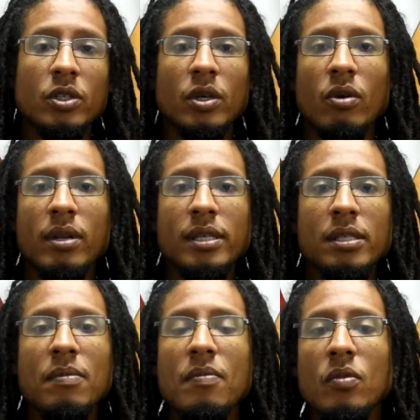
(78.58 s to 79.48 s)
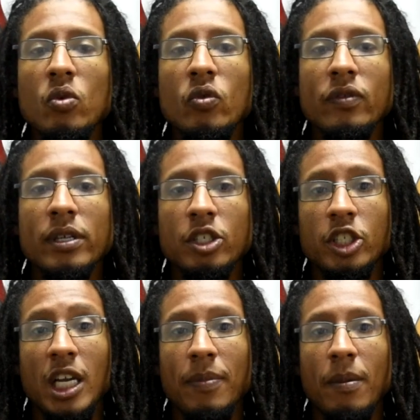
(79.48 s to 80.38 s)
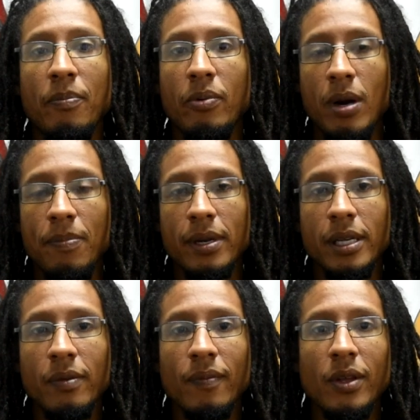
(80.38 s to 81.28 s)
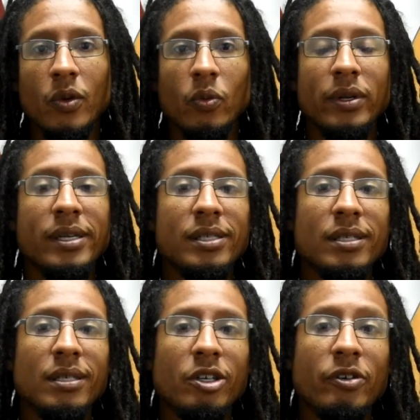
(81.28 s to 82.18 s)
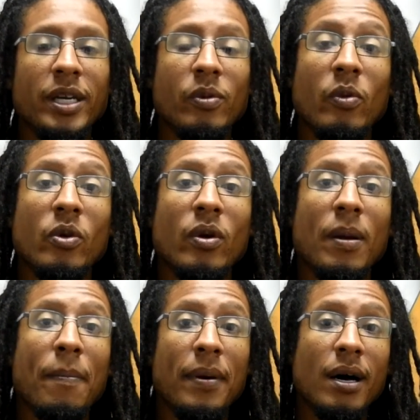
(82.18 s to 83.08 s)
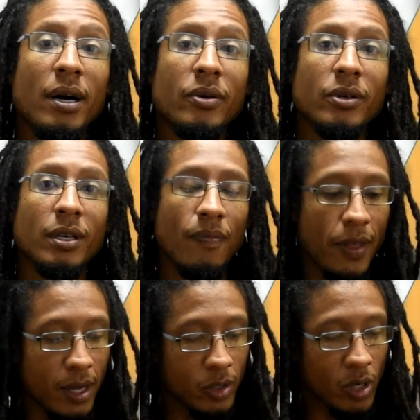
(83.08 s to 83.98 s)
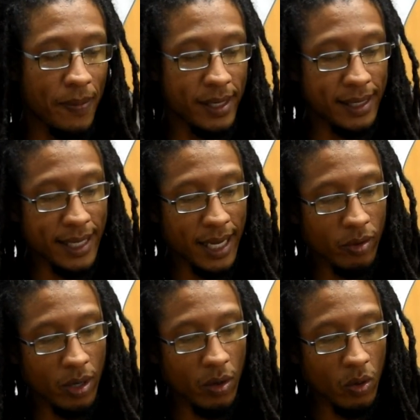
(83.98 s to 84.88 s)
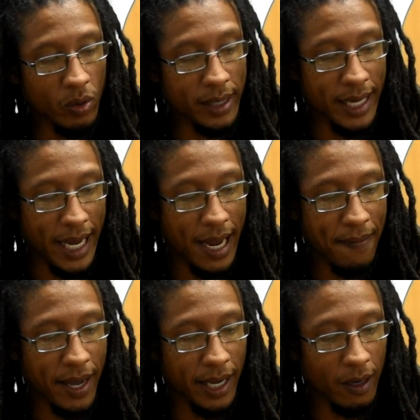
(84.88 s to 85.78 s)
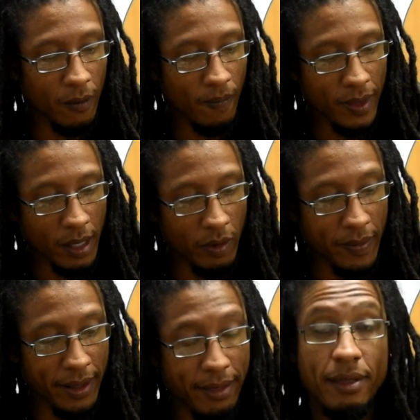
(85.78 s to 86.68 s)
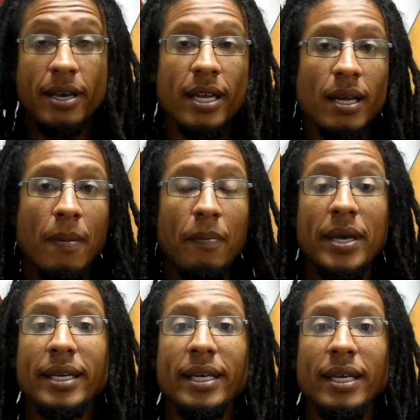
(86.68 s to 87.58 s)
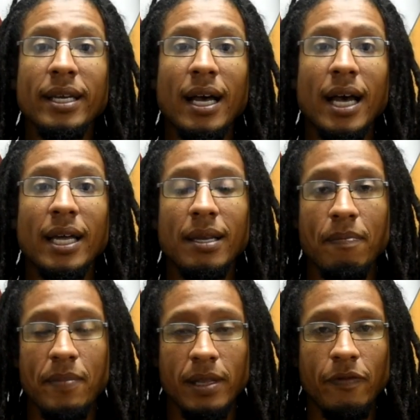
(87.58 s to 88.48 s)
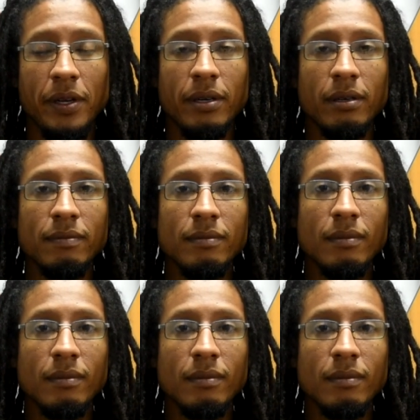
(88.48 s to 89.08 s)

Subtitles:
So in order to move this shape up properly, we need to create what we call a bar chord. So I'm instead going to hold the A minor with my third pinky and middle finger,